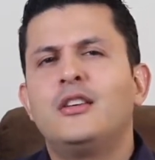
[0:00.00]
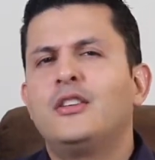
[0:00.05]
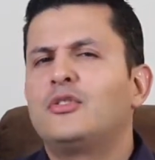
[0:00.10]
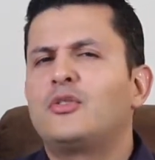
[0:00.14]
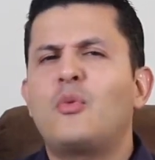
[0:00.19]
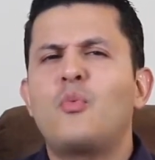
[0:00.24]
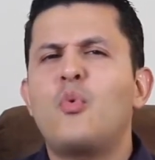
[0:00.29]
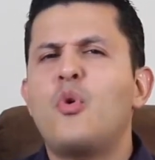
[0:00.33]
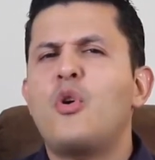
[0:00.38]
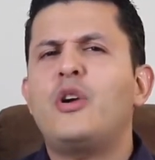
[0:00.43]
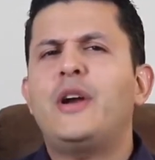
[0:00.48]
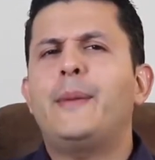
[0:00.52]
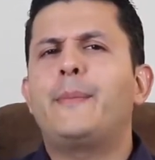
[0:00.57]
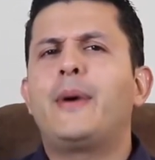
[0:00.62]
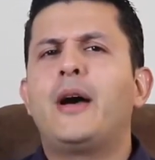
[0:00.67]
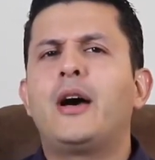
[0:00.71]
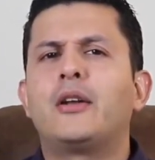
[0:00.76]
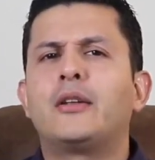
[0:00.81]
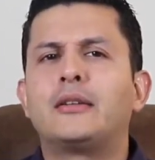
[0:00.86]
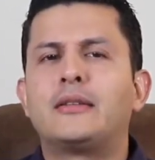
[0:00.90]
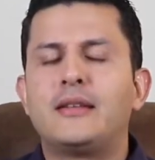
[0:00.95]
Don't worry
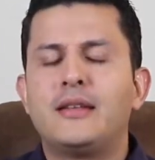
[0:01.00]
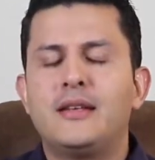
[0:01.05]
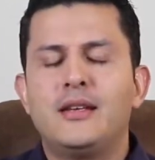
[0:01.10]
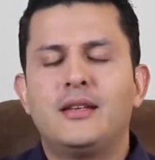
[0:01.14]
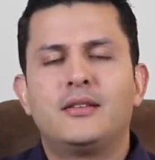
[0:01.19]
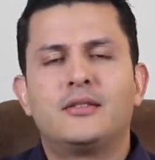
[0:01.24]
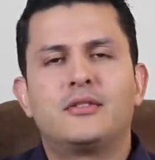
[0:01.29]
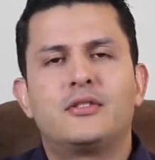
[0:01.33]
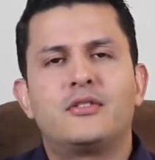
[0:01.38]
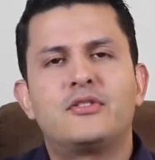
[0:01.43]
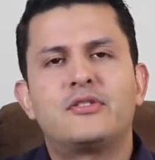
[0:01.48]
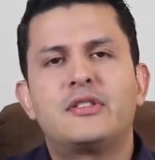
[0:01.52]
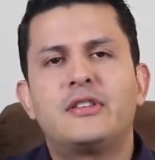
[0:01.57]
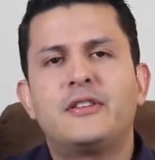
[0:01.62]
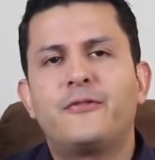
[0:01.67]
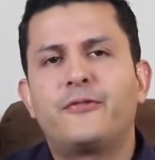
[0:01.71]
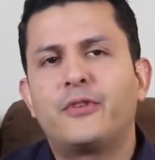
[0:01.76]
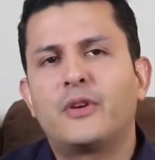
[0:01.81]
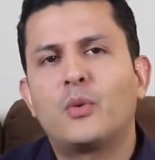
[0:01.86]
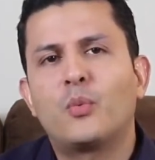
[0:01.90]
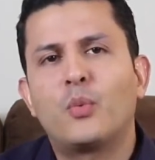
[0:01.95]
about it. There's
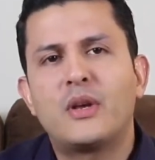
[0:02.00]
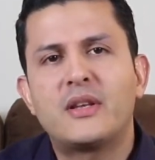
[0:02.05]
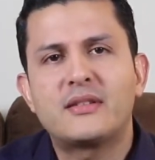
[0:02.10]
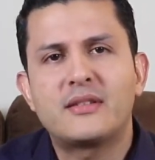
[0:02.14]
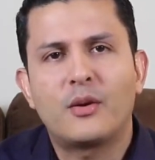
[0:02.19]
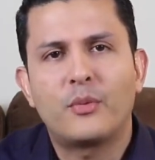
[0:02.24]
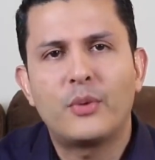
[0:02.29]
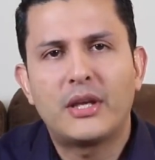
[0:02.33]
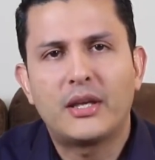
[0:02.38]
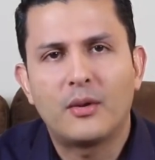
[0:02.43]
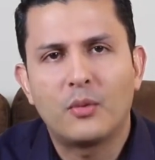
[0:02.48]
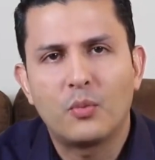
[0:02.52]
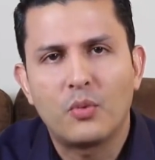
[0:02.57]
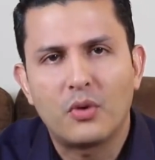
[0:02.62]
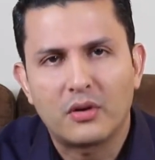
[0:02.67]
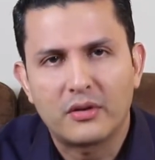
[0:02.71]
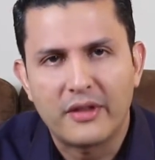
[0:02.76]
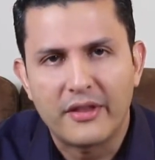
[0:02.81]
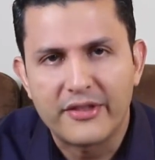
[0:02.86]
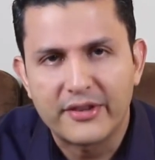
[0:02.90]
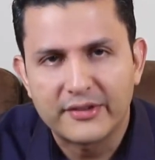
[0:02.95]
different ways that we can
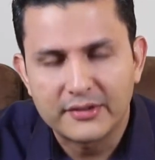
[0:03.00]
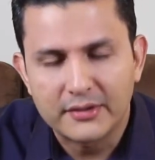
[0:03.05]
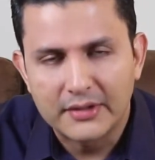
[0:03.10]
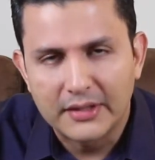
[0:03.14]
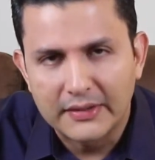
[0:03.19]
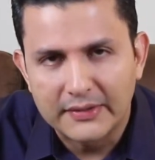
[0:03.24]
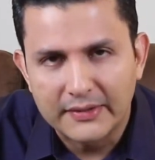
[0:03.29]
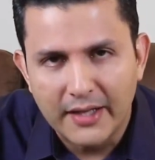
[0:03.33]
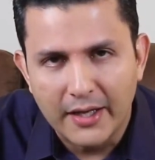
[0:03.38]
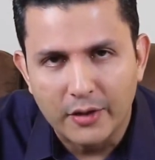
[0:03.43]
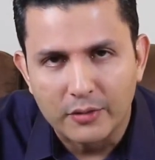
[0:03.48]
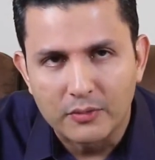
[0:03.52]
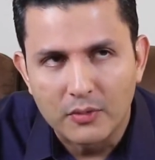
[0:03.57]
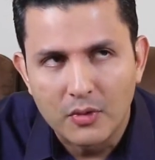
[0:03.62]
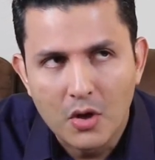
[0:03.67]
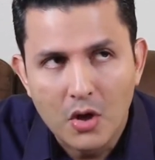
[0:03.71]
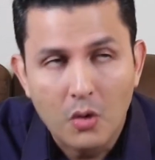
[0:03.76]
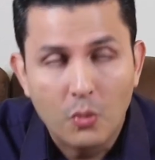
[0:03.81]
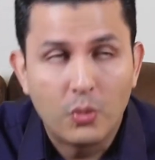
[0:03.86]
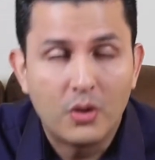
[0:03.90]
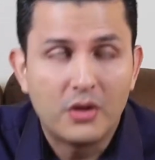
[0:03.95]
work this out.
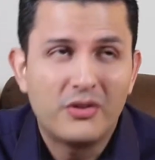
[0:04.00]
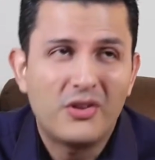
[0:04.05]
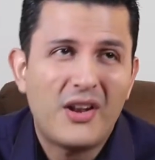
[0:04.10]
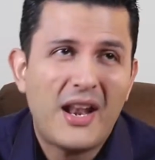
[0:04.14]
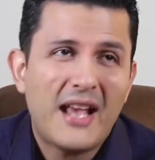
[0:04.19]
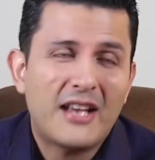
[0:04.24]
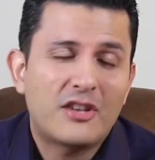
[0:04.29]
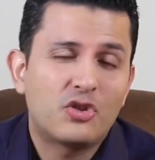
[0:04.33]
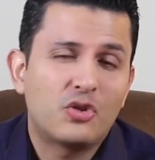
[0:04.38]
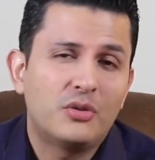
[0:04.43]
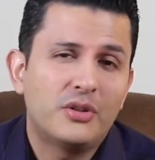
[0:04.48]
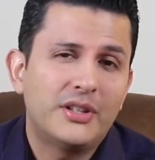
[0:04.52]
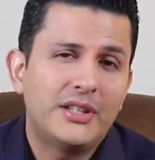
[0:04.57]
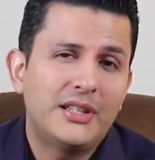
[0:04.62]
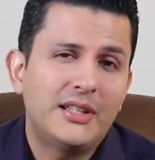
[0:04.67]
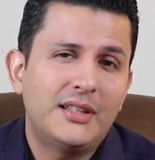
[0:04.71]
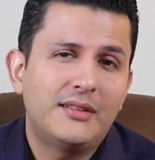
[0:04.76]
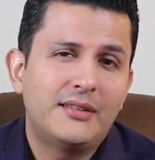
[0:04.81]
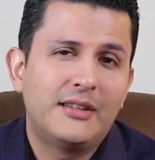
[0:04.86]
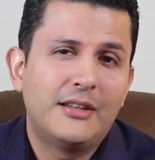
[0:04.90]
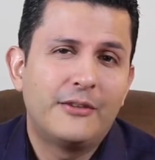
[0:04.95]
Well, not
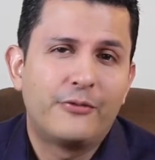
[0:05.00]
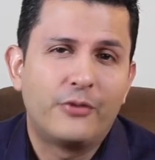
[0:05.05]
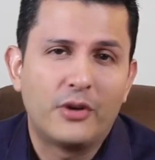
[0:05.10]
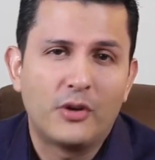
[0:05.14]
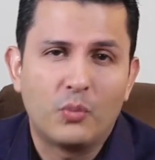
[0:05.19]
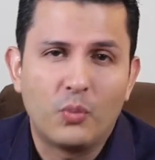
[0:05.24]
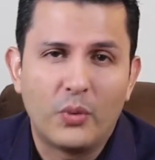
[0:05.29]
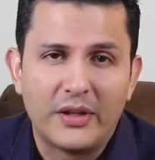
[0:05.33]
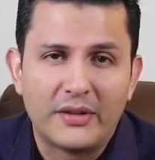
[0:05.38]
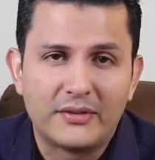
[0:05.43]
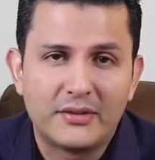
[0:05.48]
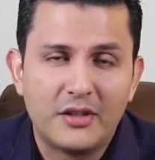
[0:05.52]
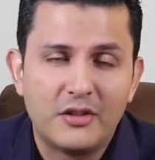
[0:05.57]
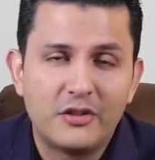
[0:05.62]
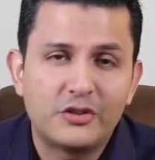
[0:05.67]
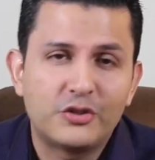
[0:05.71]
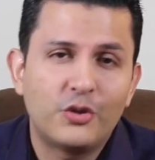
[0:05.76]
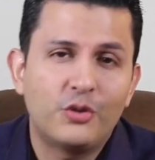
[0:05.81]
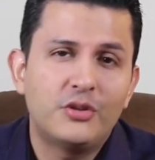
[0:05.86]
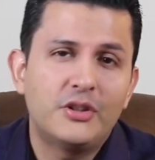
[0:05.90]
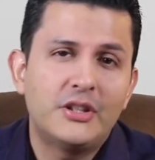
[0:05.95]
actually different ways.
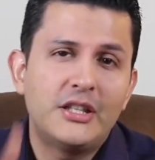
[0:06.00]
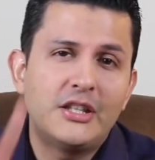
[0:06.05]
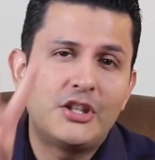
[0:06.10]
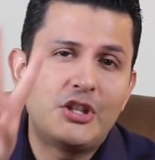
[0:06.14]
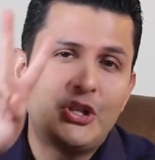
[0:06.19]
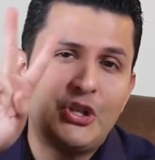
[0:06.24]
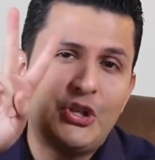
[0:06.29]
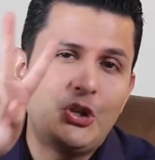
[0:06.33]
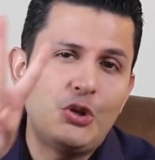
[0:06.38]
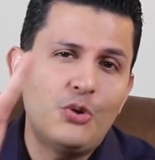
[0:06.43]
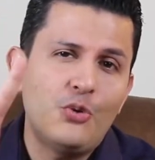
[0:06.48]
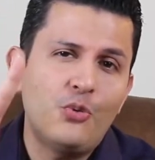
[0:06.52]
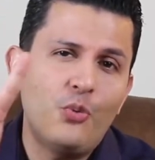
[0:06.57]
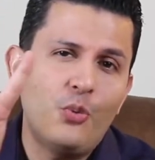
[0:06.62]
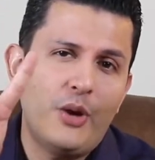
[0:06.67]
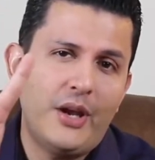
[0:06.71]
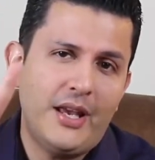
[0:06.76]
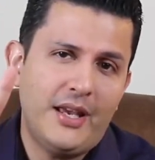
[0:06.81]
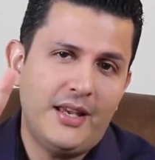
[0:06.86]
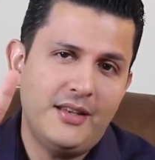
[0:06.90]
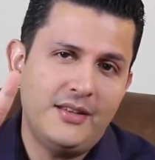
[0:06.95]
There's only two
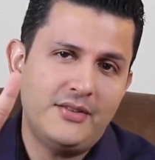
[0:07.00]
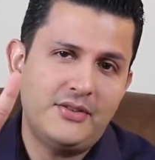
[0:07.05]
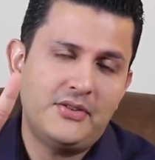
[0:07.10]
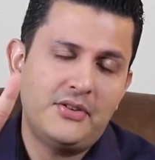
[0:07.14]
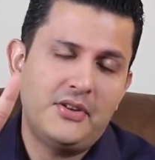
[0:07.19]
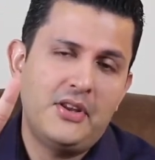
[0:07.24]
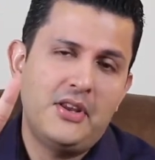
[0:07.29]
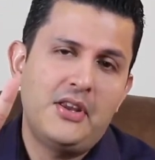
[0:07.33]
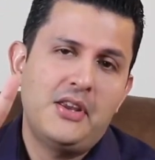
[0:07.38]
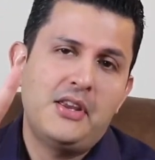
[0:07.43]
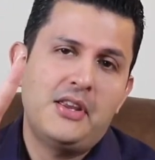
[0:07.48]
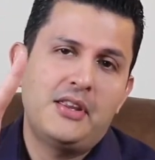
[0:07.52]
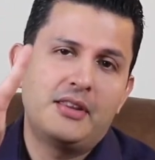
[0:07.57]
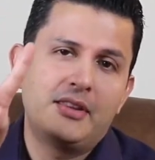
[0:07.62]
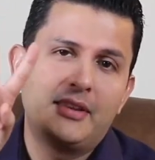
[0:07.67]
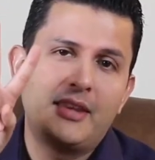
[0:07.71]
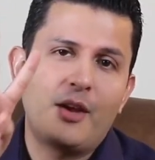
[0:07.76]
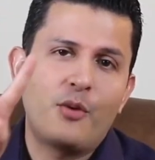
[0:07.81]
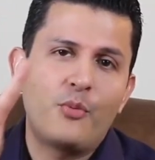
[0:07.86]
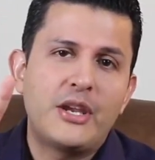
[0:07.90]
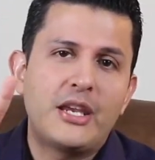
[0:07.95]
ways
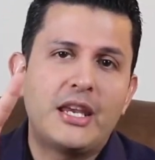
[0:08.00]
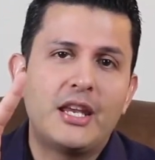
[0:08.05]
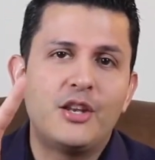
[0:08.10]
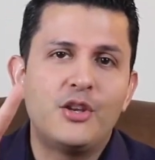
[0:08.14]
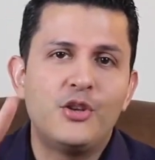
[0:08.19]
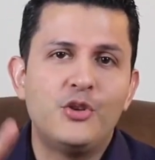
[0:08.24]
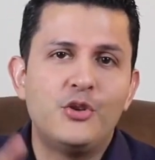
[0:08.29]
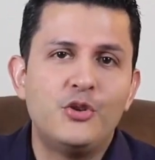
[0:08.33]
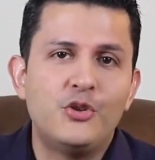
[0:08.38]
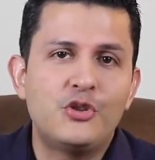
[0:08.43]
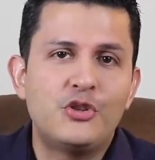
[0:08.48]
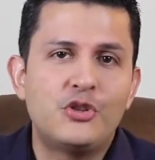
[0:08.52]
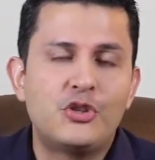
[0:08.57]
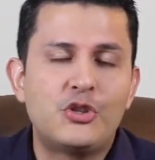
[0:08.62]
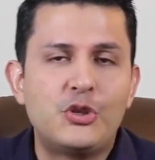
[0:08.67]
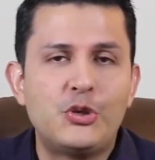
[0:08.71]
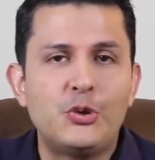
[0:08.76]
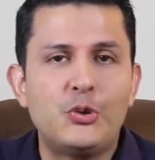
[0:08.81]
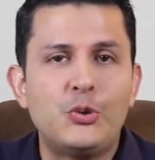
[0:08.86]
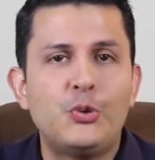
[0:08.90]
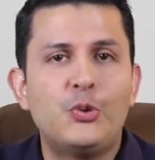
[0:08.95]
that we can
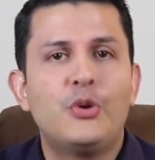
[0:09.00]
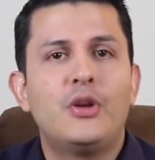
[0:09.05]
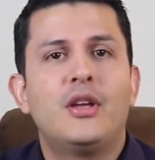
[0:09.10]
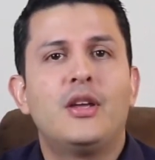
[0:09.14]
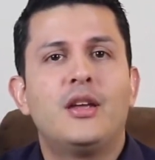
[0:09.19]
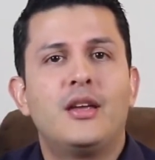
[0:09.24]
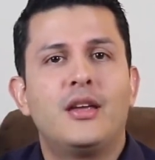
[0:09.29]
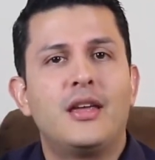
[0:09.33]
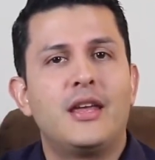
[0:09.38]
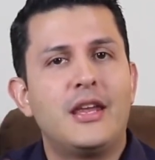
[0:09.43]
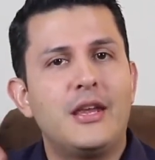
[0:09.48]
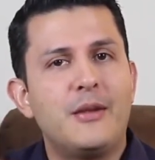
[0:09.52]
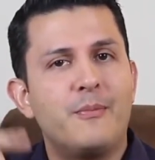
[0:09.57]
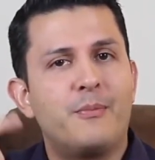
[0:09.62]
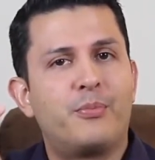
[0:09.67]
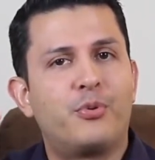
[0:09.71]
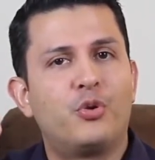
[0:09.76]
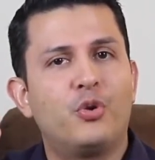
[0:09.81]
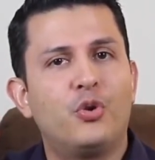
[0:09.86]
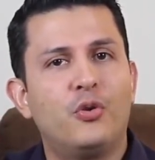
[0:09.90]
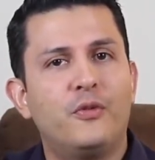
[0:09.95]
use to
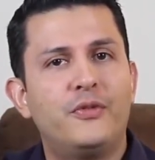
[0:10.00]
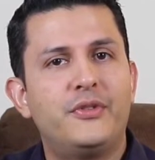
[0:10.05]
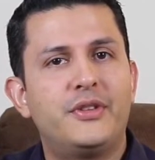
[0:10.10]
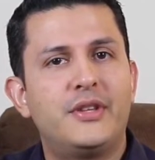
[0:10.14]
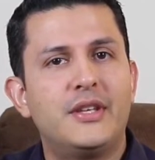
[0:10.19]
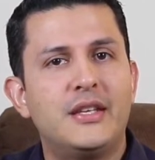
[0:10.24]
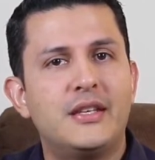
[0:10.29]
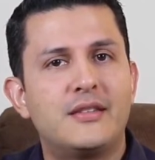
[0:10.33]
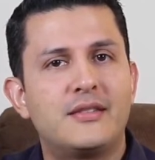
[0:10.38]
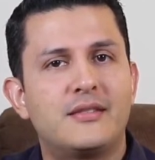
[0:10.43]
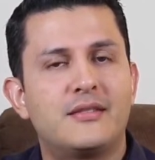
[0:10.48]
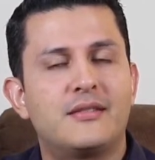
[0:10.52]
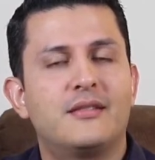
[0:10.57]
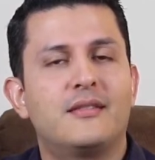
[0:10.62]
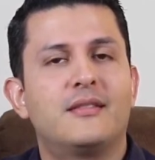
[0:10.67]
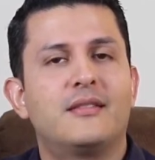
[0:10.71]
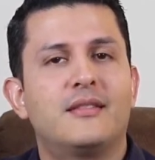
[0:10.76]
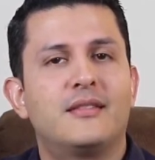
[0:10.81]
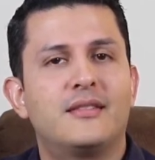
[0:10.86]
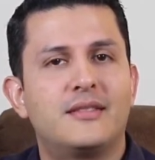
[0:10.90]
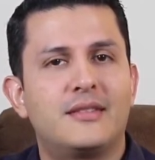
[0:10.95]
improve this
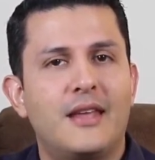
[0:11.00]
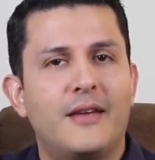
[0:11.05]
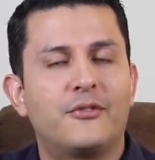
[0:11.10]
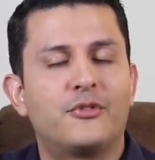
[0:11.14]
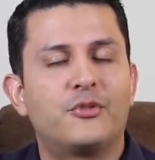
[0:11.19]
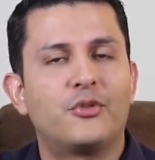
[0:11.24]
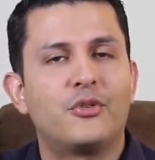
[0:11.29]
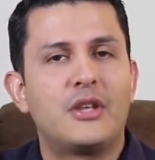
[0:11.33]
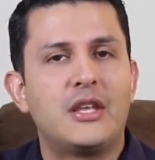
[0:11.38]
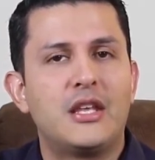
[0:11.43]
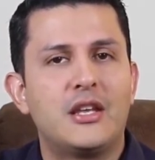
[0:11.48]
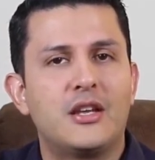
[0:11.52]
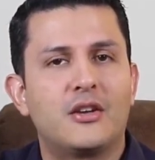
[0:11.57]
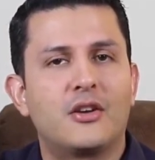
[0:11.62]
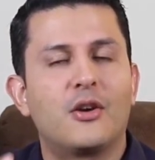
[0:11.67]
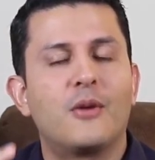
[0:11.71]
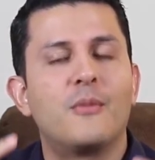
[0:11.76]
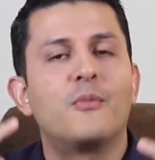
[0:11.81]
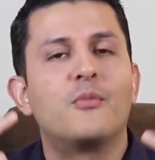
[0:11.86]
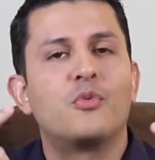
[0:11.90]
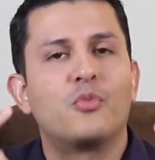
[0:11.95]
debt to
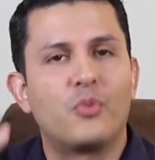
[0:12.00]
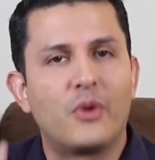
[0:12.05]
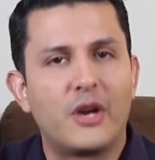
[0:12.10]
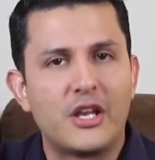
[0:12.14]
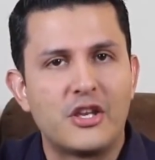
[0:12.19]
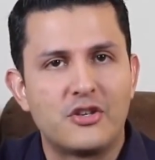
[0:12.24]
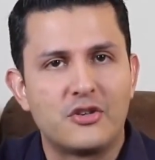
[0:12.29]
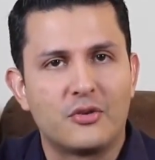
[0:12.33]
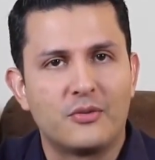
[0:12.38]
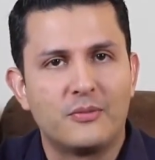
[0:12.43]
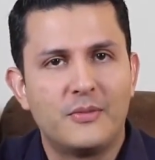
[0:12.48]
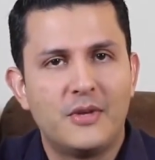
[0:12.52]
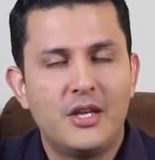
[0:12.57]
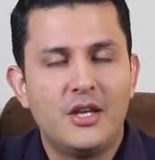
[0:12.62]
income ratio.